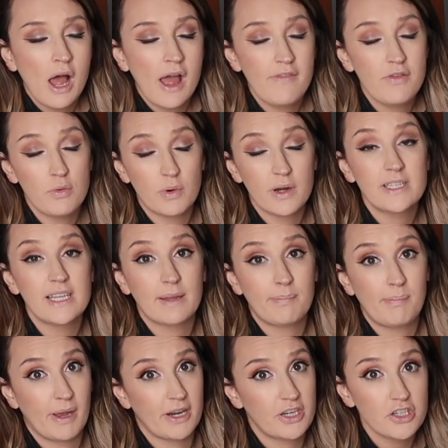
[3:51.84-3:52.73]
If you want to
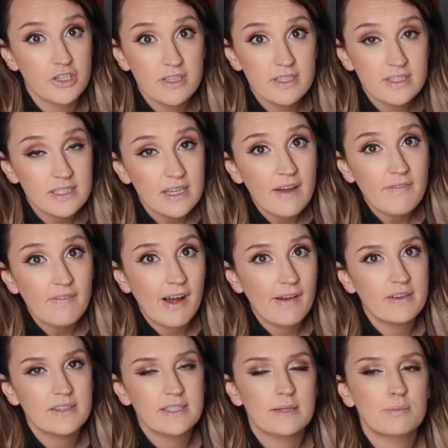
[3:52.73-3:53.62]
take pictures and stuff,
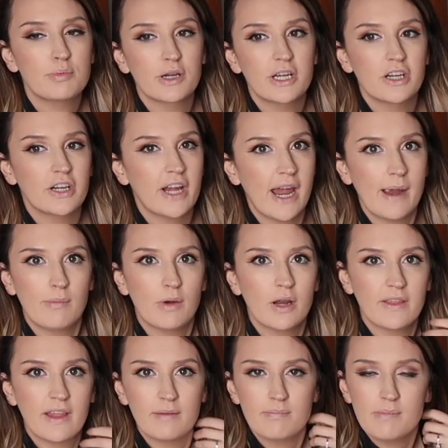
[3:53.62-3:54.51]
obviously, bring your camera
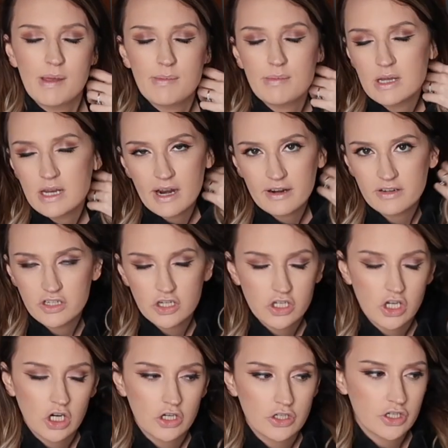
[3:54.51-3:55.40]
and, like, maybe an extra
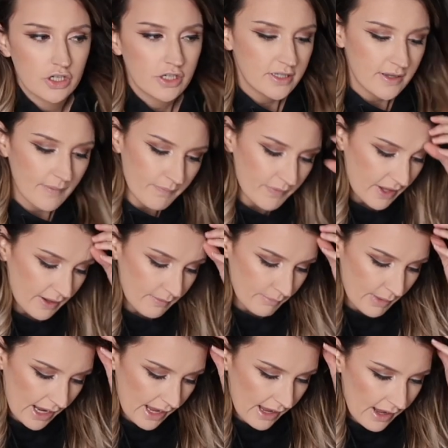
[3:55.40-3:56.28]
charger or
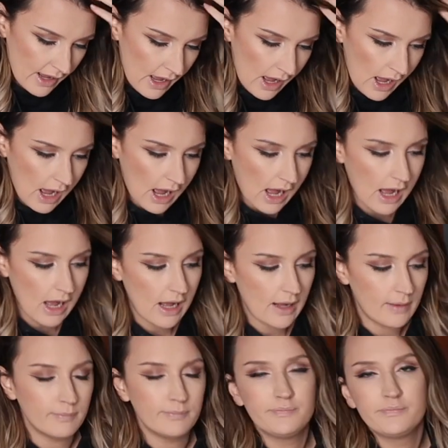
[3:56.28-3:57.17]
something. But
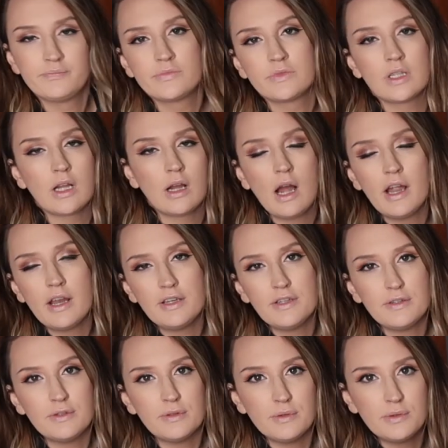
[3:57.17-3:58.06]
I
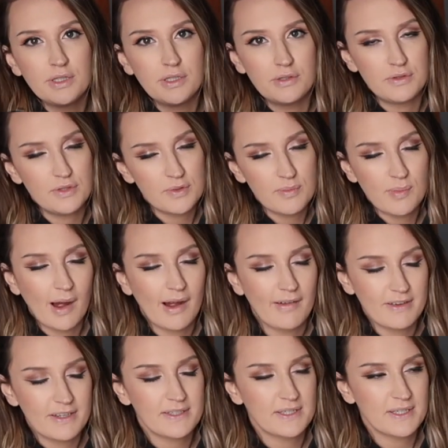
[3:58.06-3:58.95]
do YouTube
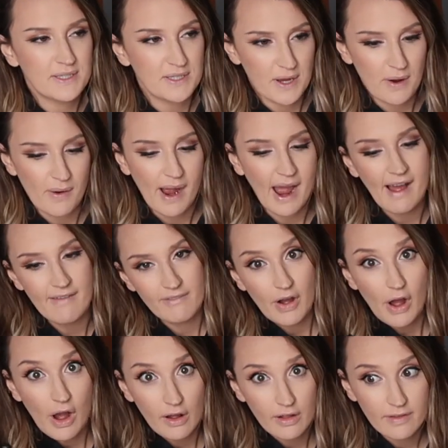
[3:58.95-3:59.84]
obviously, so I
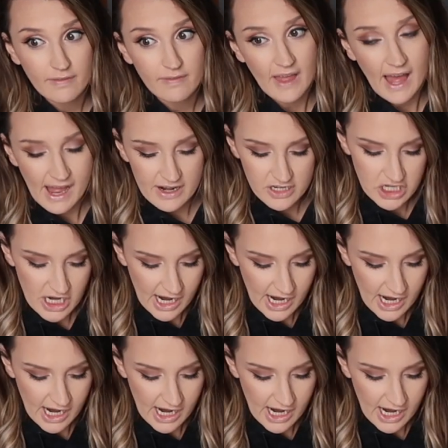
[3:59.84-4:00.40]
have all of that